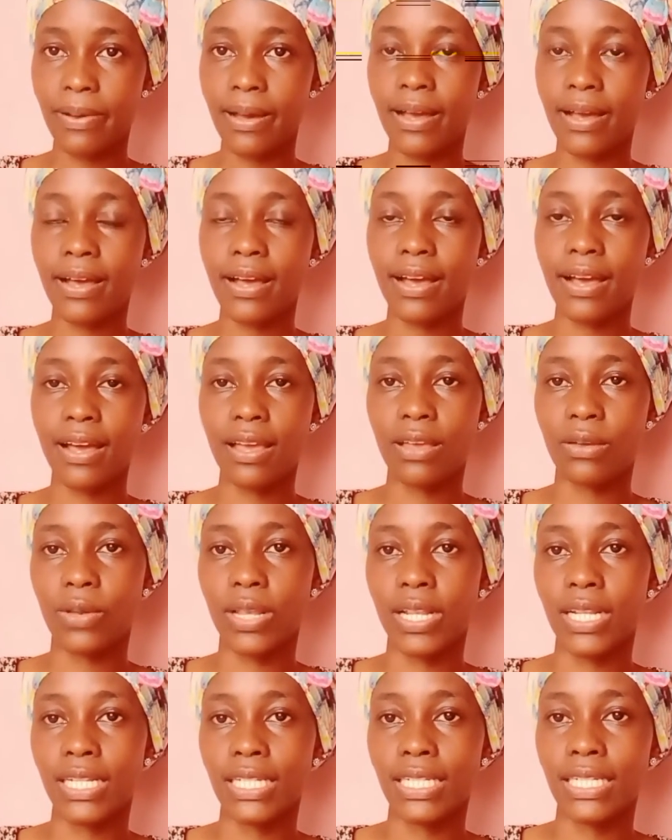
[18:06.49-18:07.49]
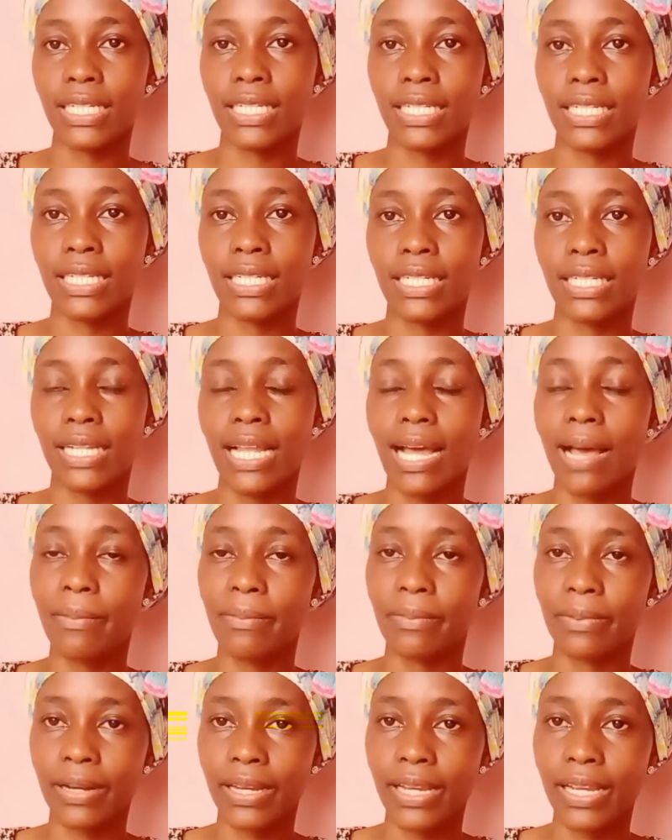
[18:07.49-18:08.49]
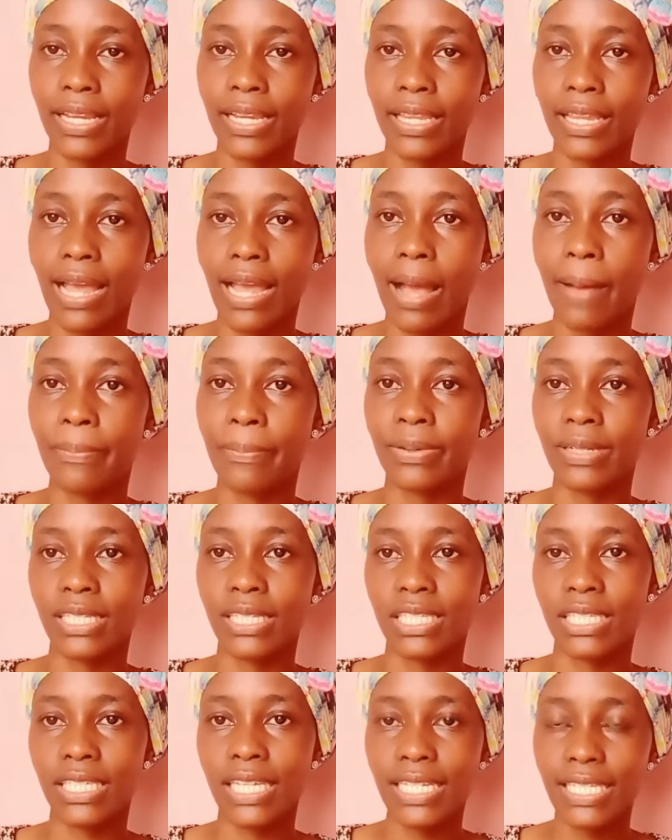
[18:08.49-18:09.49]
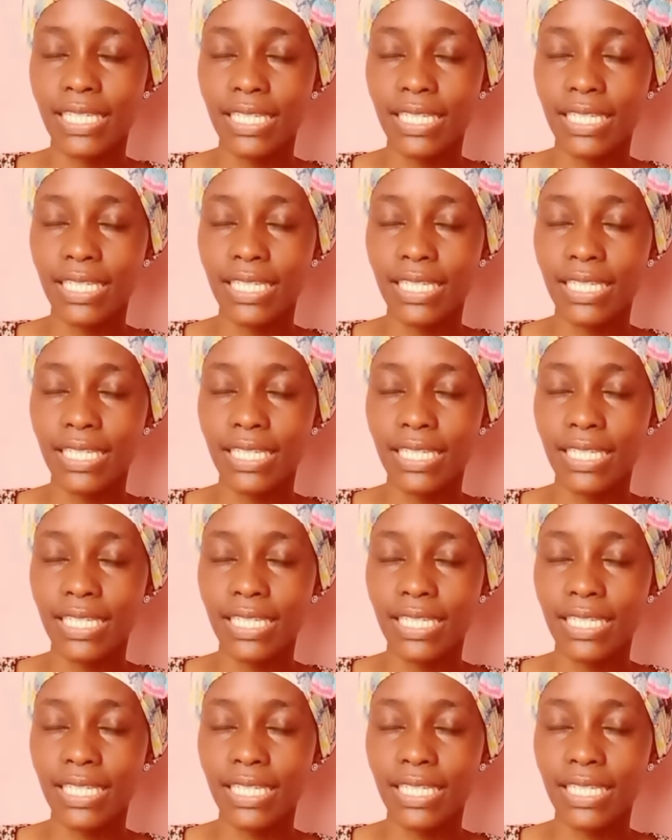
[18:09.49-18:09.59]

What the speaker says: I'm really appreciating.